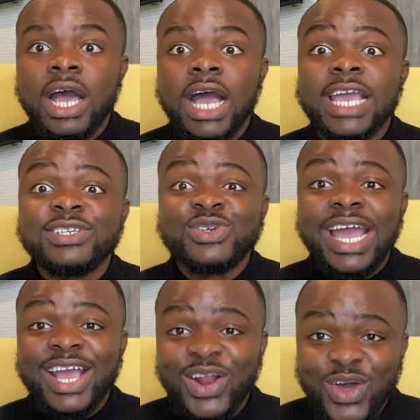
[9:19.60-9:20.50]
Are you the
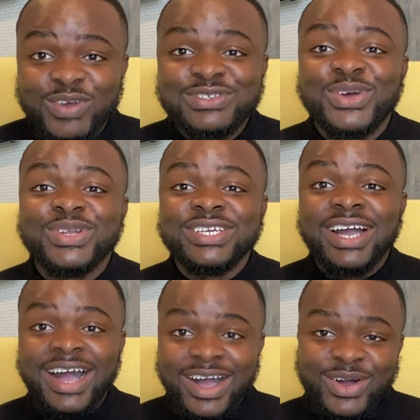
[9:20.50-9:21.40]
right gloves
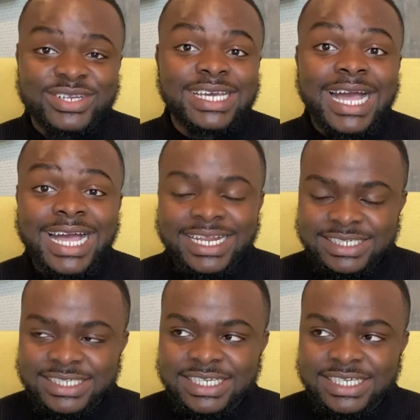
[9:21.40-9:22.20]
on the hand?